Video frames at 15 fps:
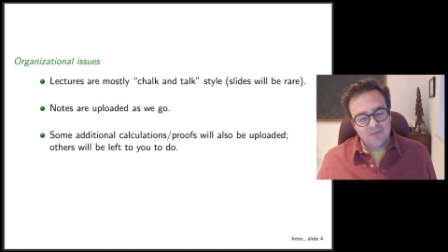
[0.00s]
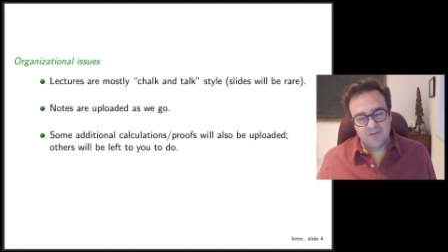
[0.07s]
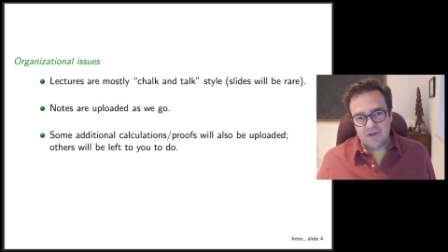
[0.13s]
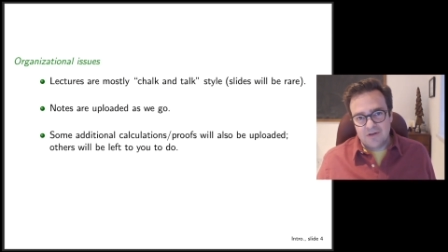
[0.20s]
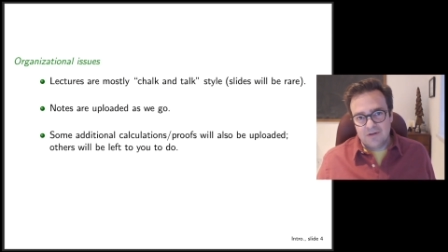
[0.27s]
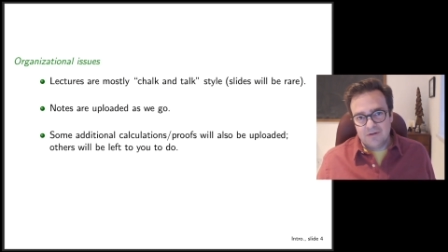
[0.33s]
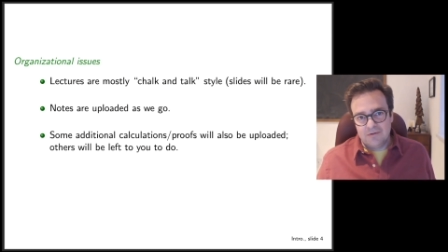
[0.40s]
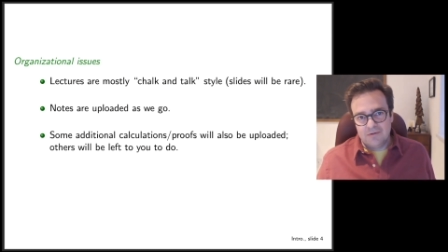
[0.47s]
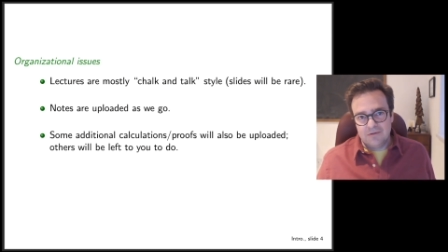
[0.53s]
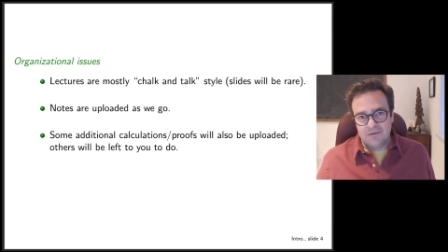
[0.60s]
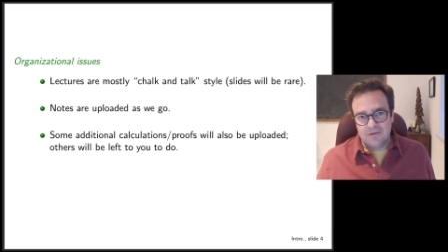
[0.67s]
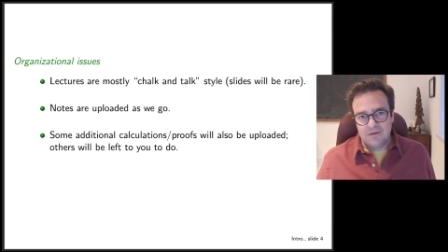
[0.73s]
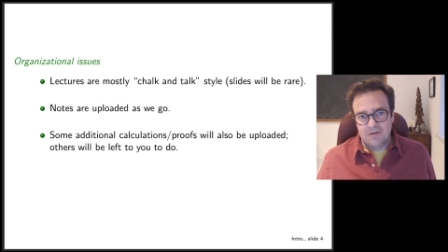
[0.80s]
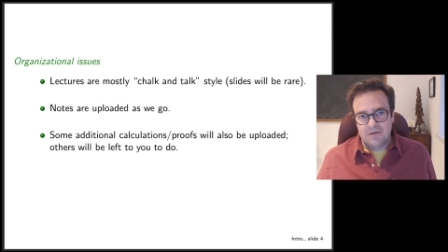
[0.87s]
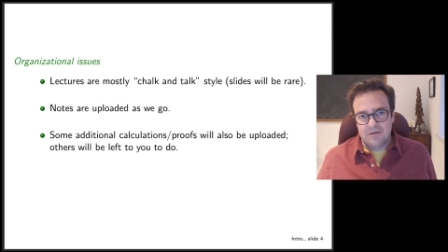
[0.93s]
style
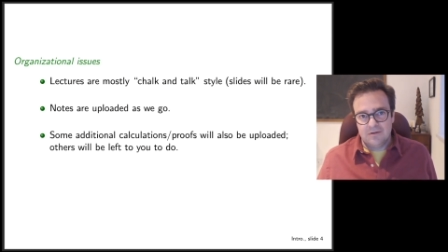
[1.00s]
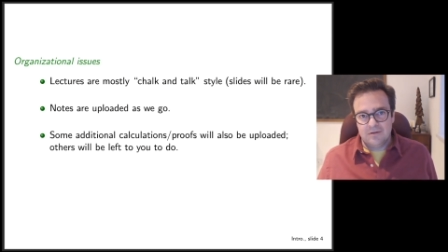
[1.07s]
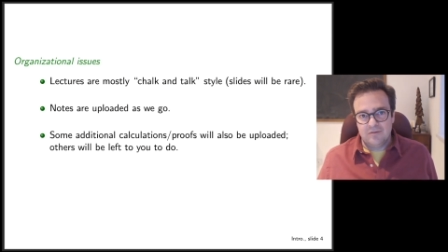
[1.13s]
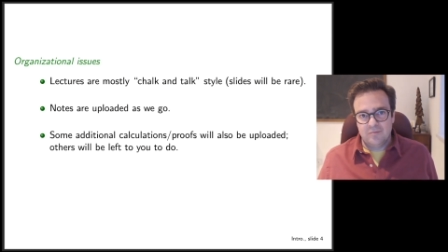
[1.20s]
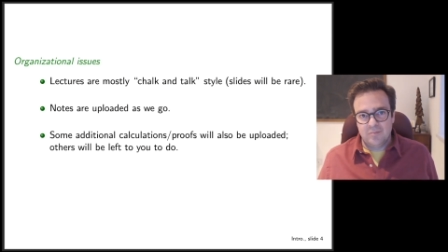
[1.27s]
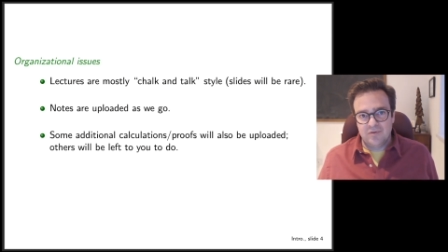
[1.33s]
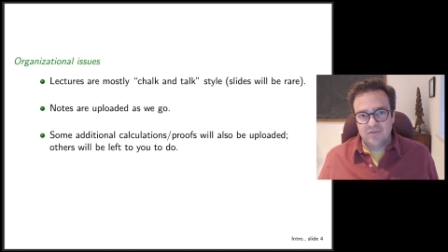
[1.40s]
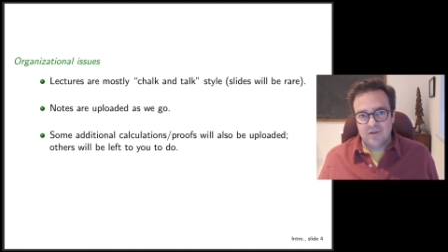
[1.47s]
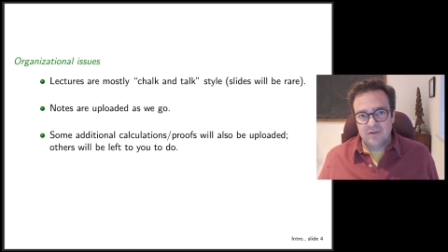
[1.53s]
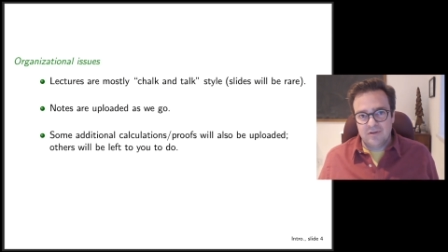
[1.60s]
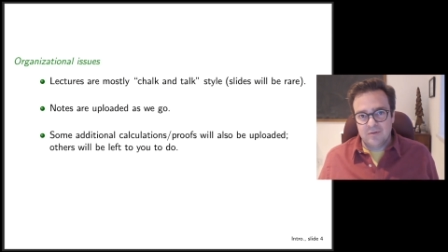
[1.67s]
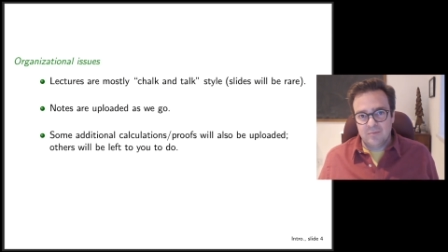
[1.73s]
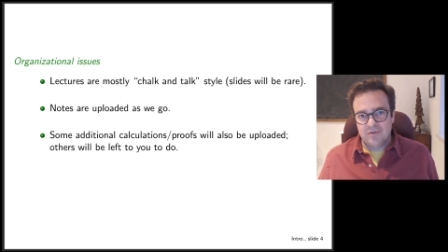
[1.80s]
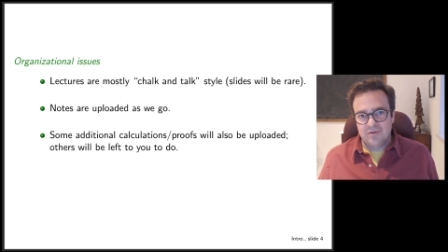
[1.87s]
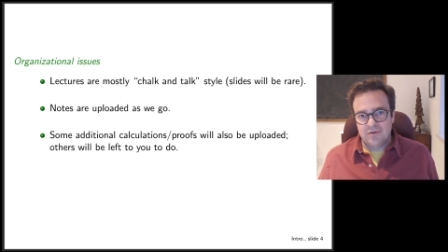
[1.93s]
uh, of
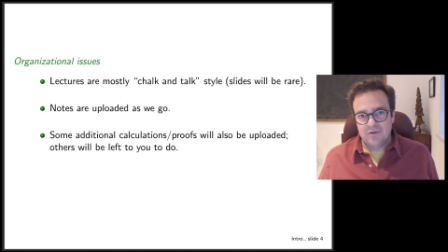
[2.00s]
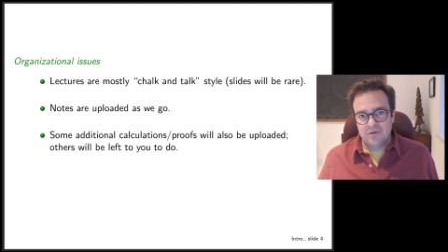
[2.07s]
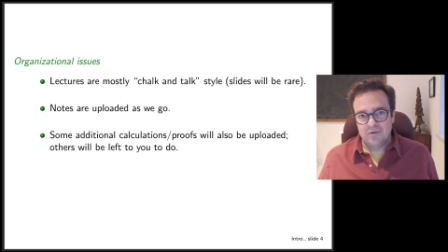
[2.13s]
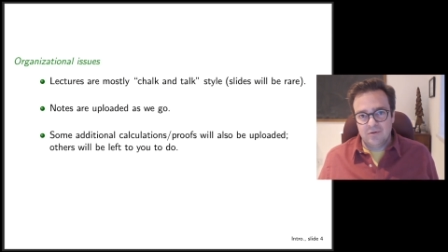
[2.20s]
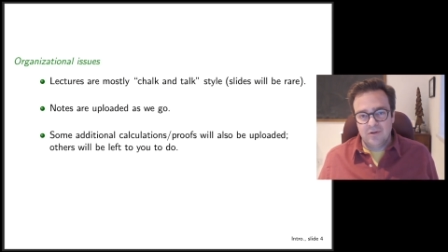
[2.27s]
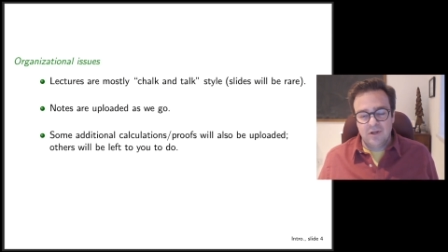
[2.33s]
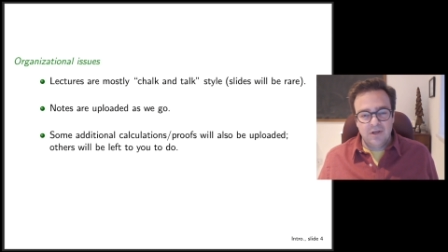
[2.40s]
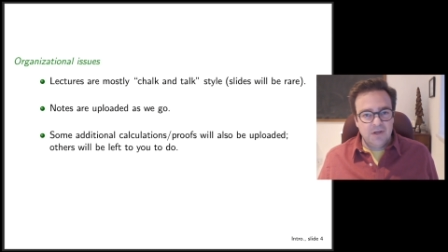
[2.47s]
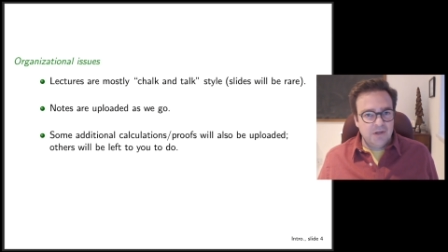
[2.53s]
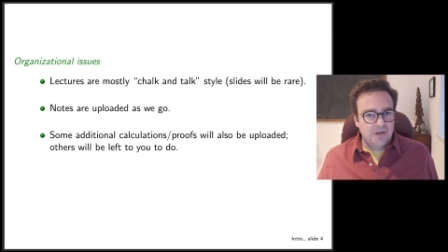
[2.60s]
presenting material,